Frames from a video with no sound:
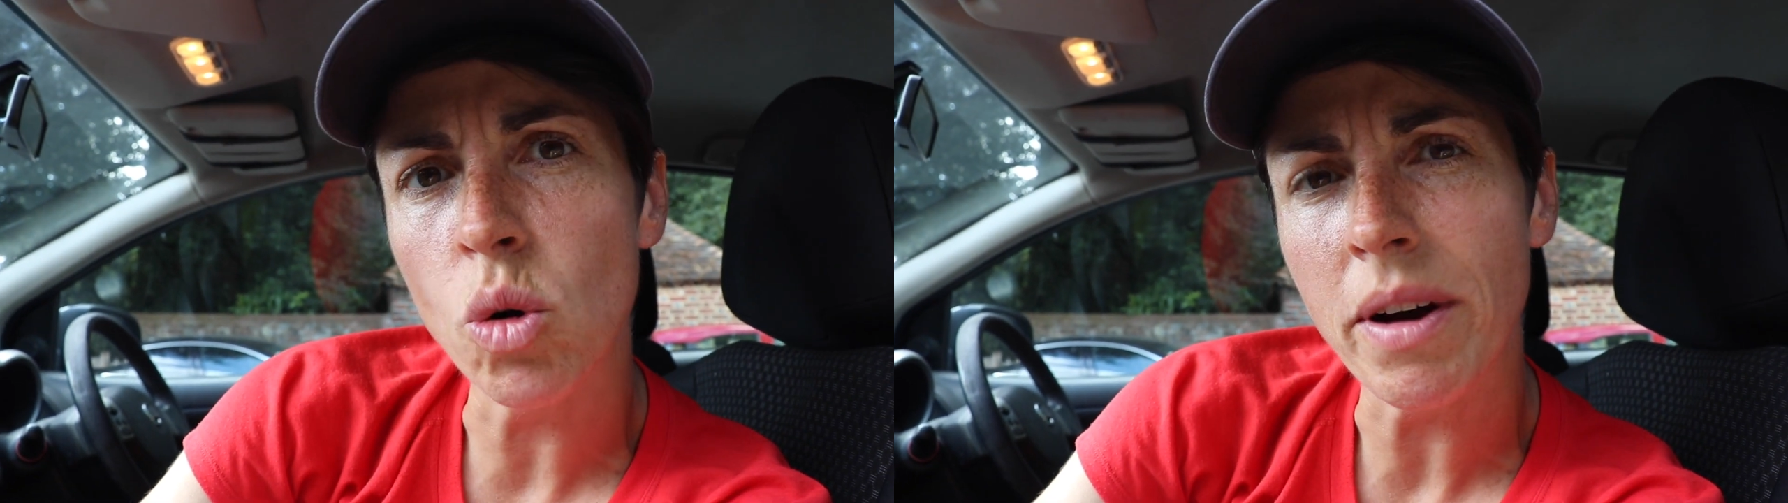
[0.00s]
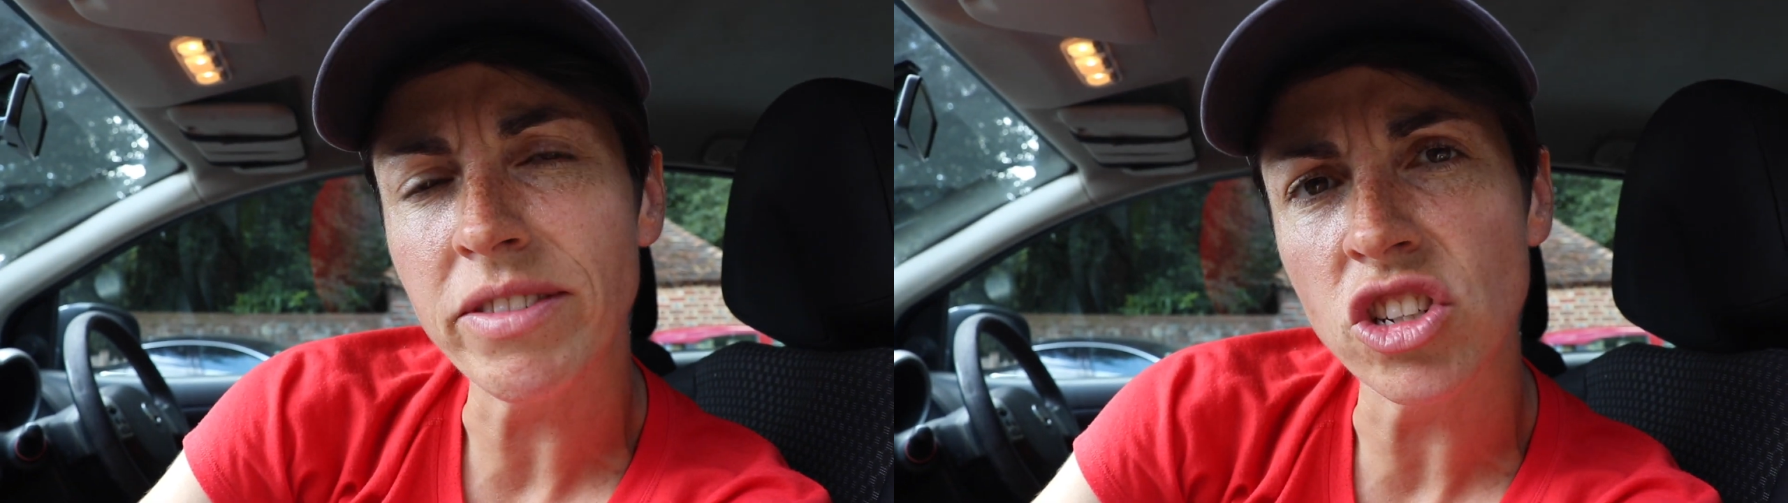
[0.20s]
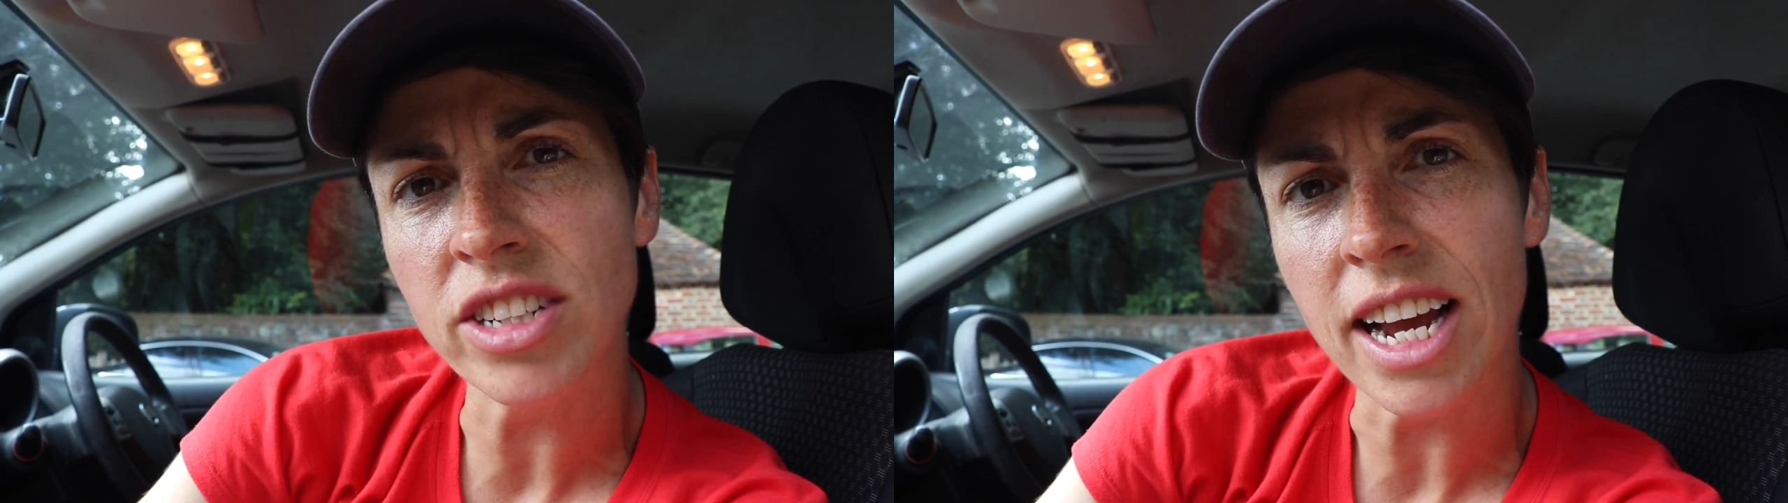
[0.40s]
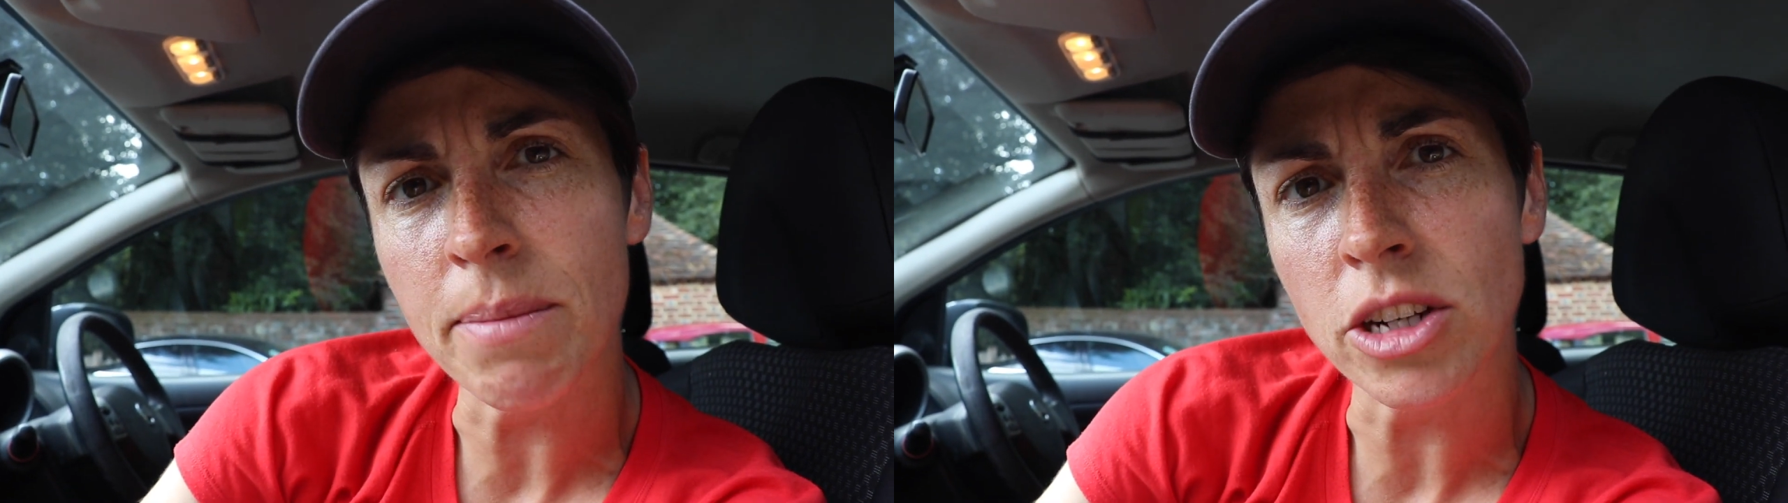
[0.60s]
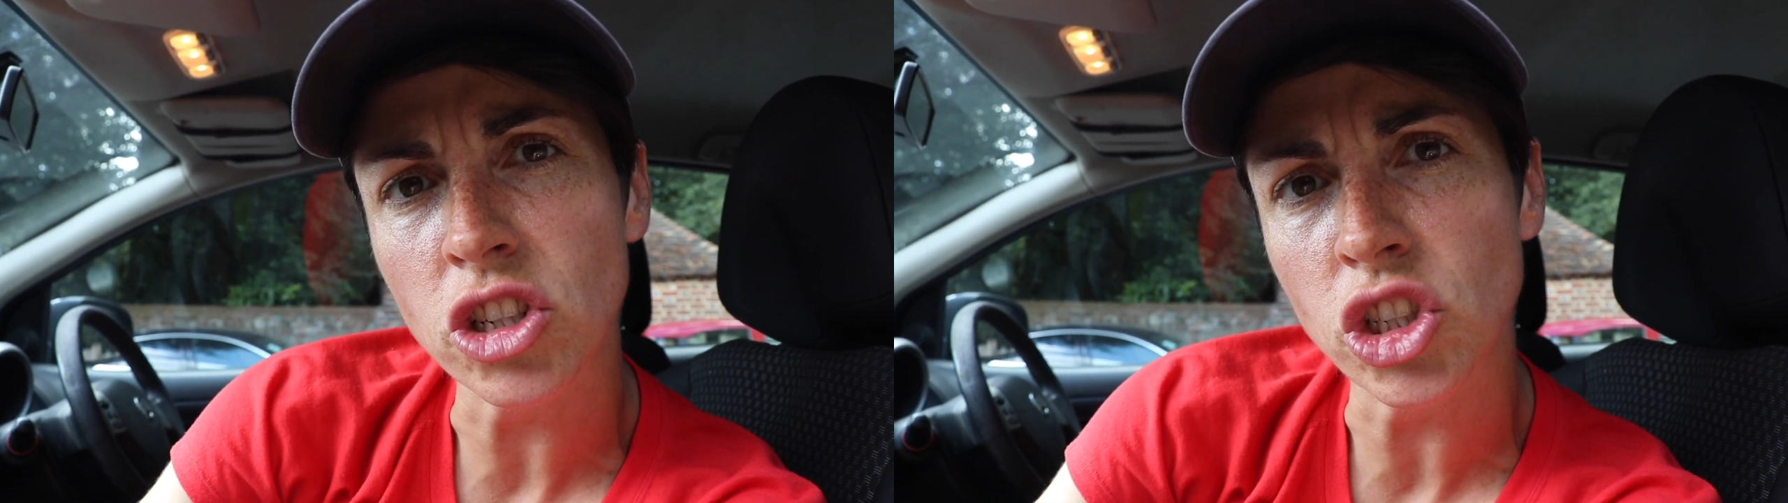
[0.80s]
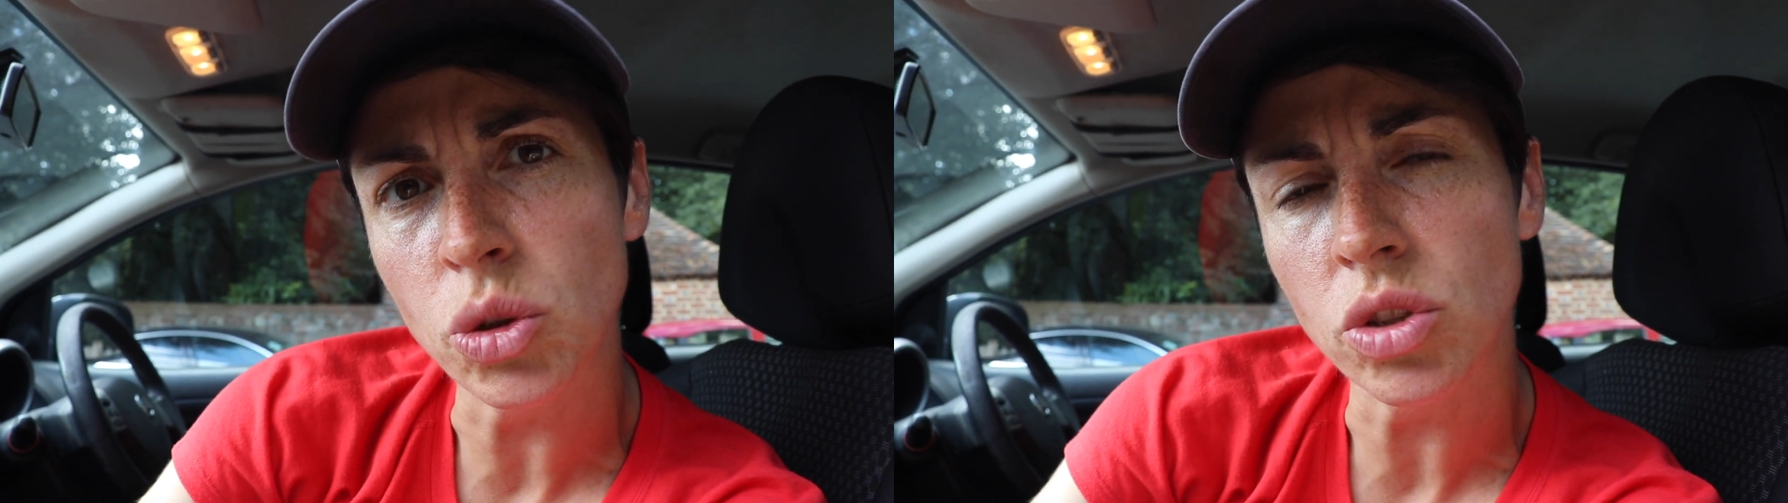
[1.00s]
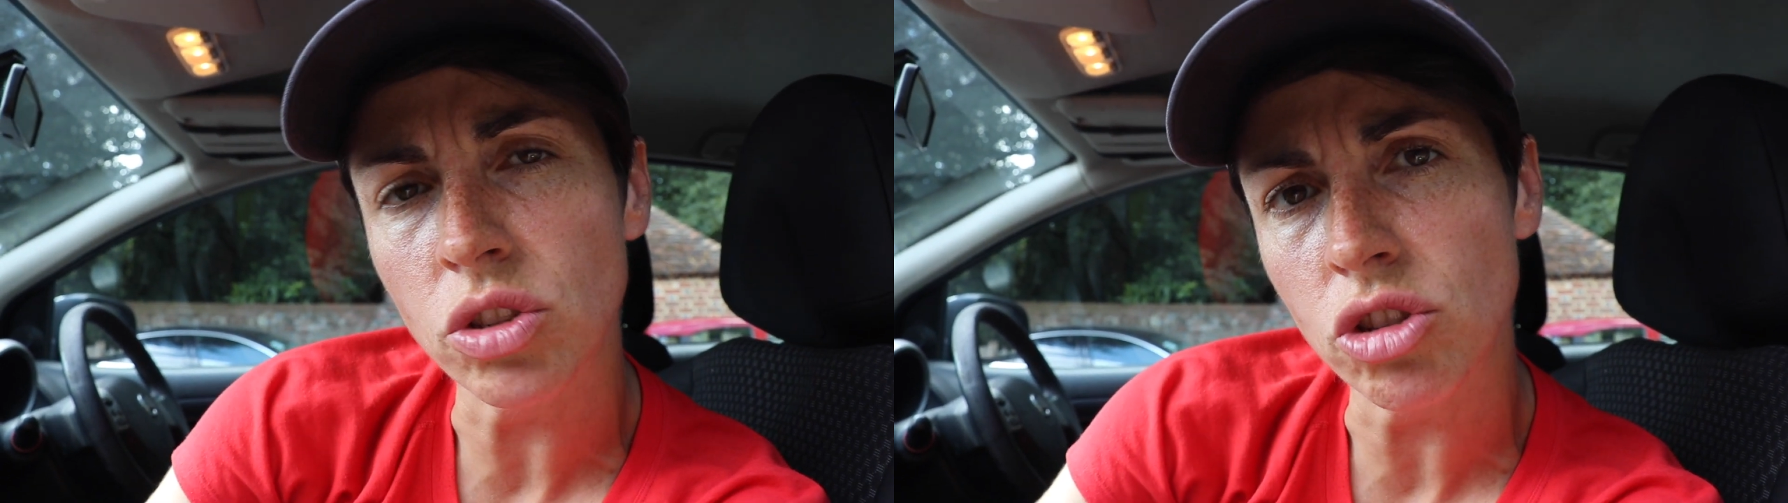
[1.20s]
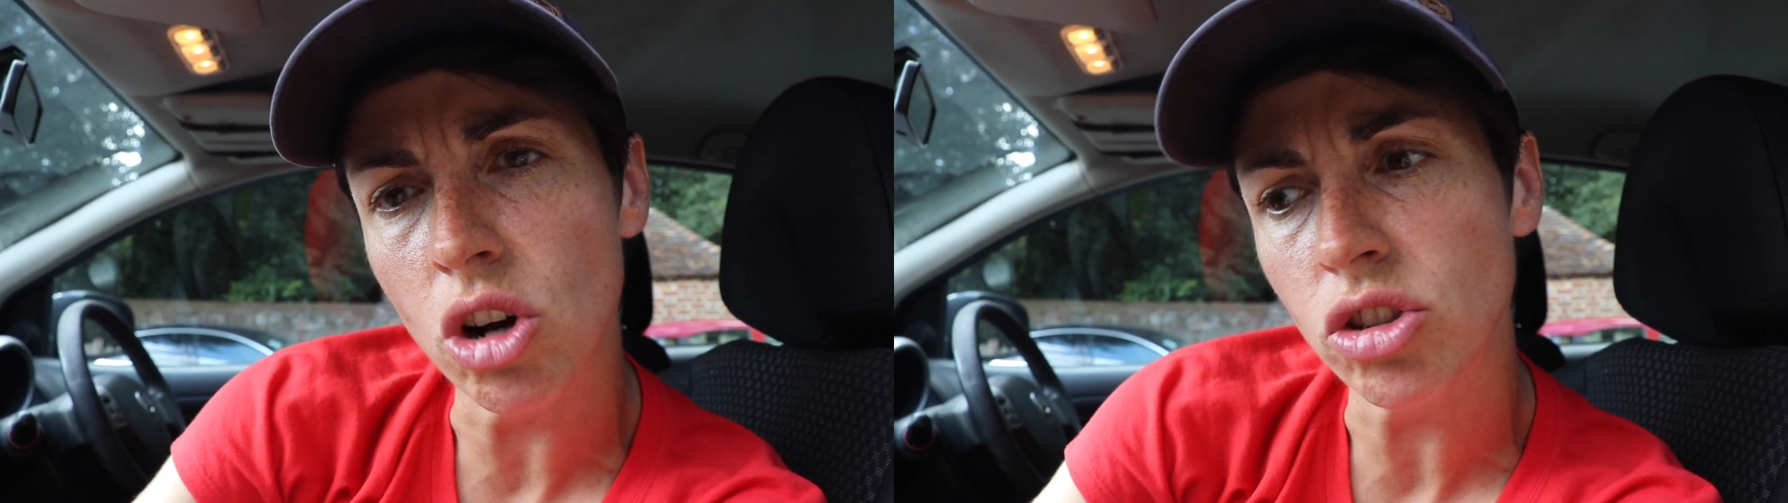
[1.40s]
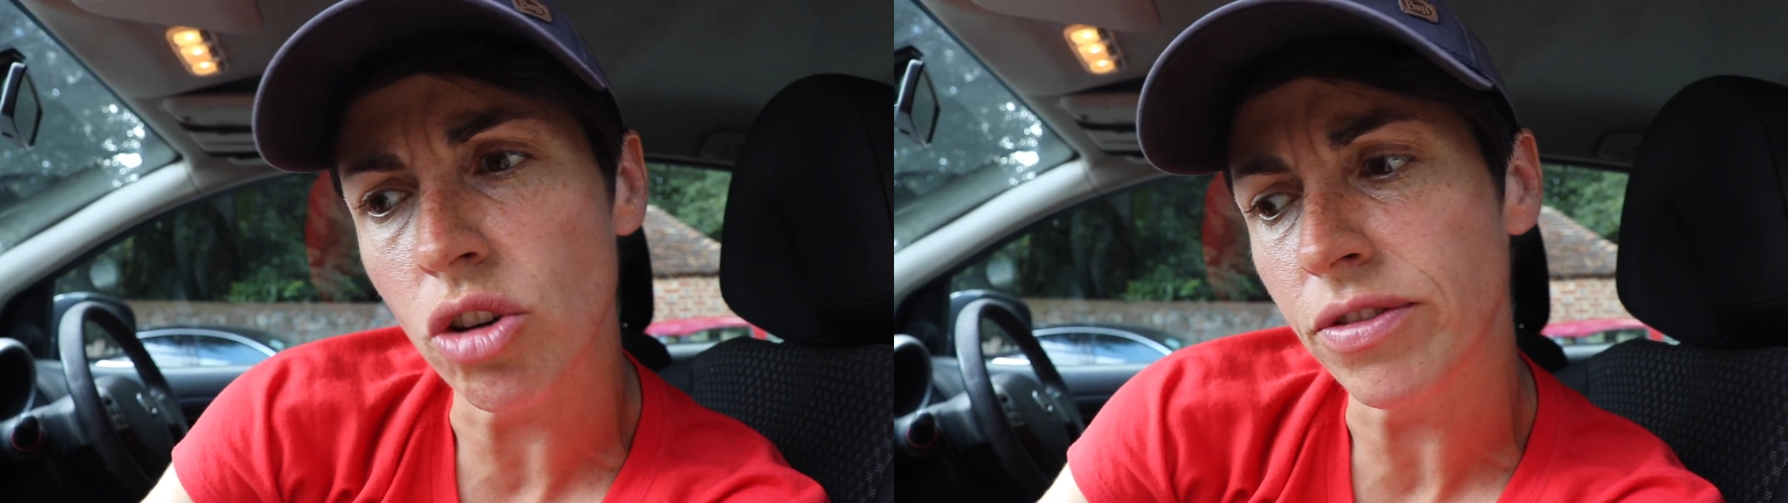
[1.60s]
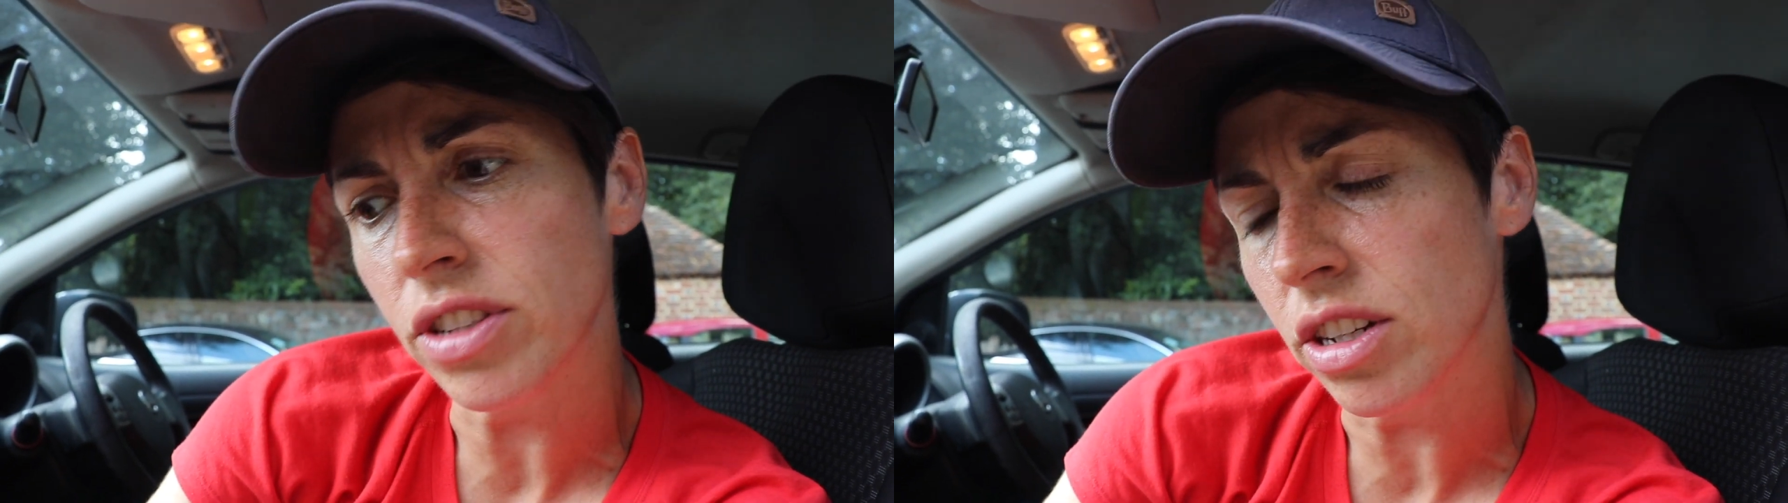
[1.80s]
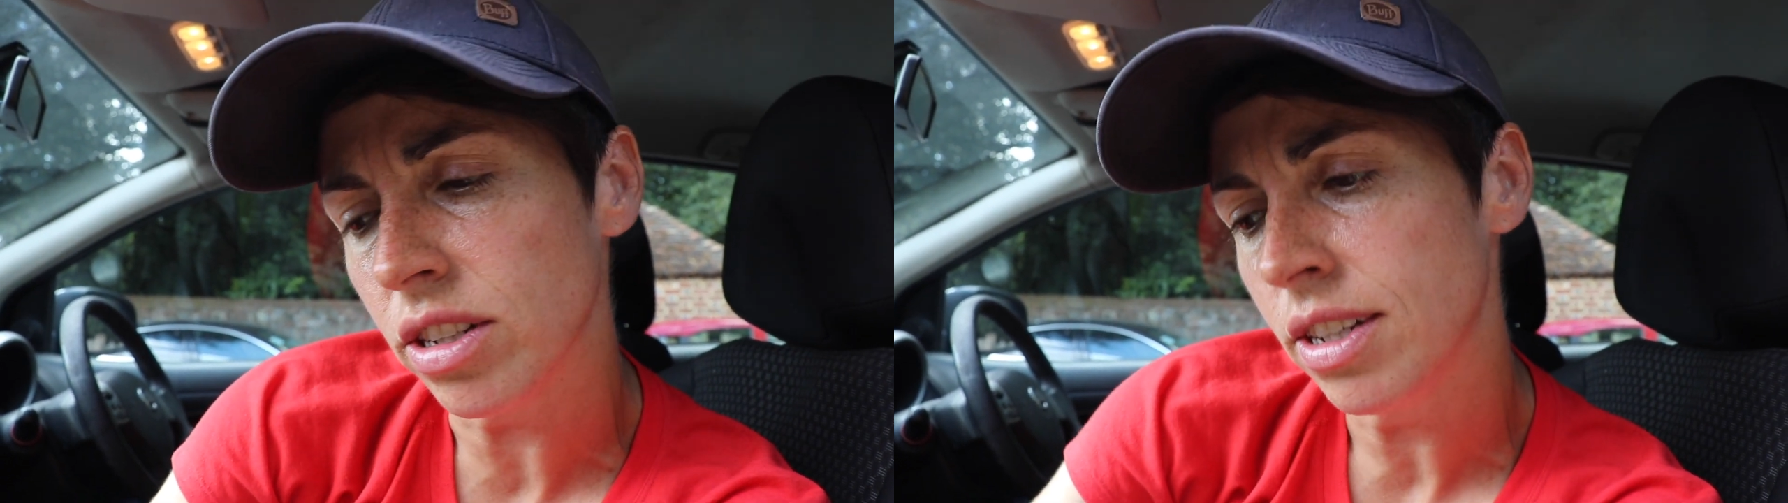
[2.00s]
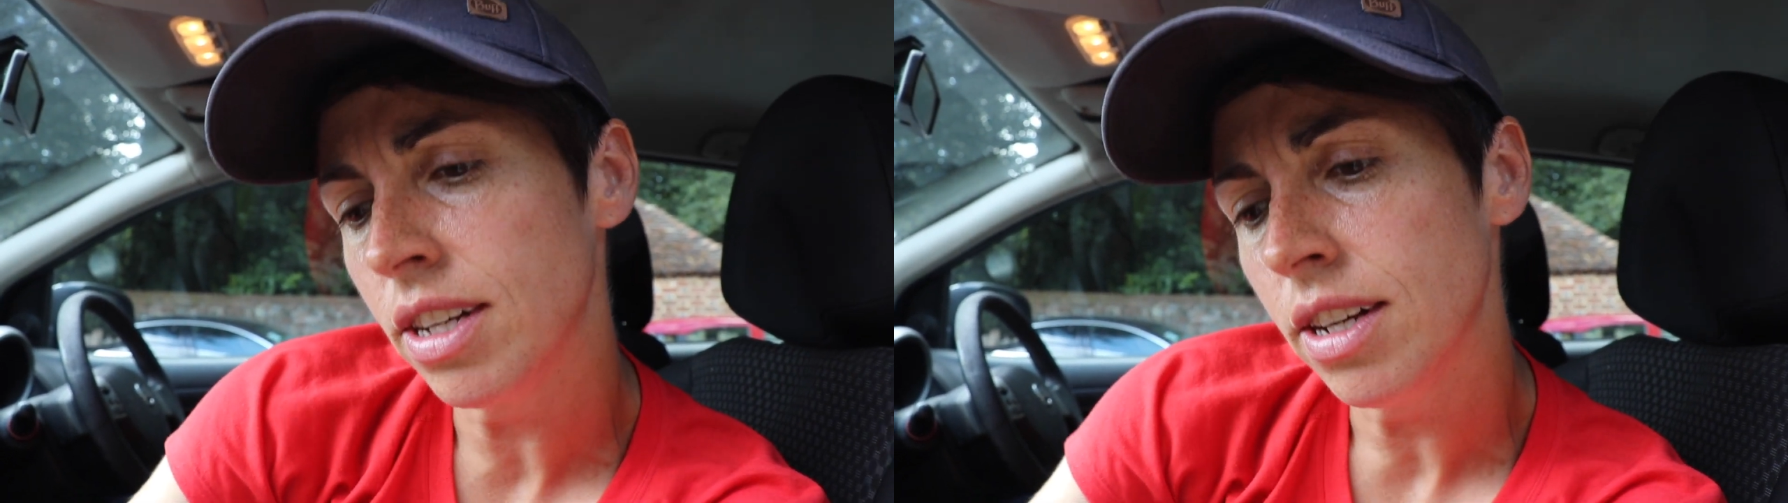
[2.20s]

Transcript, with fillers: but I've just taken my shoes and socks off to